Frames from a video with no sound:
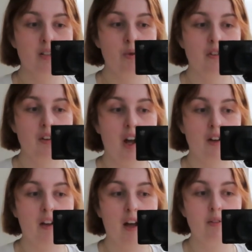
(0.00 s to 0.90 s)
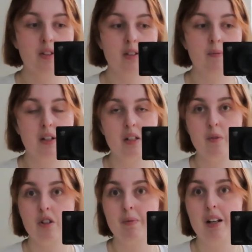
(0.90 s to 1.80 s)
It's twelve and a half hours,
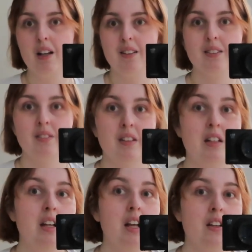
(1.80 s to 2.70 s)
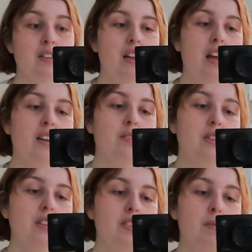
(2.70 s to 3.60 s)
but wish me luck. I
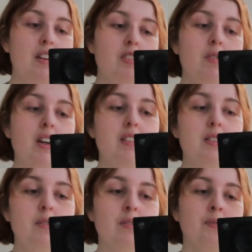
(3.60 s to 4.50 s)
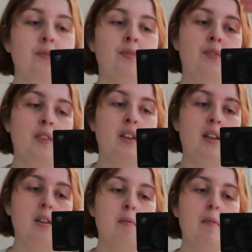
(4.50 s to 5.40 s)
will speak to you guys soon.
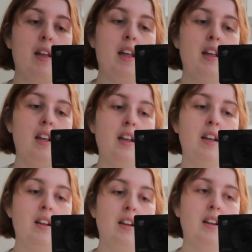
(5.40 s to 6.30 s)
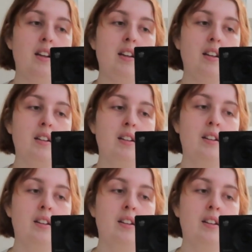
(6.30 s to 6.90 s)
Bye.